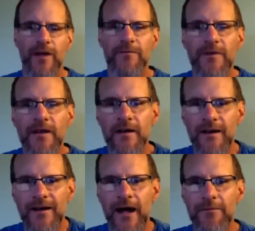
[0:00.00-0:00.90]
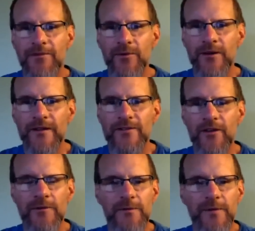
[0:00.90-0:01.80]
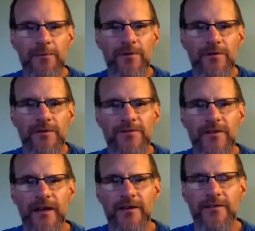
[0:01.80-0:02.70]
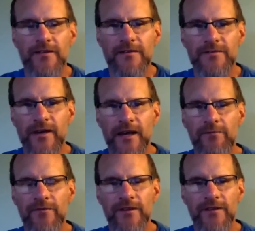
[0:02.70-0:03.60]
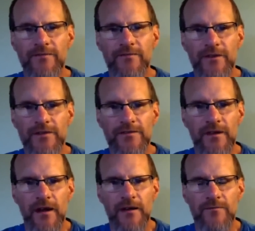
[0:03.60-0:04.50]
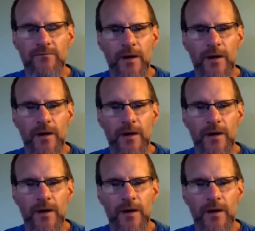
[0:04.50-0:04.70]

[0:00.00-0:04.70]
I'm I'm thrilled that so many people decided to sign up for the for the uh,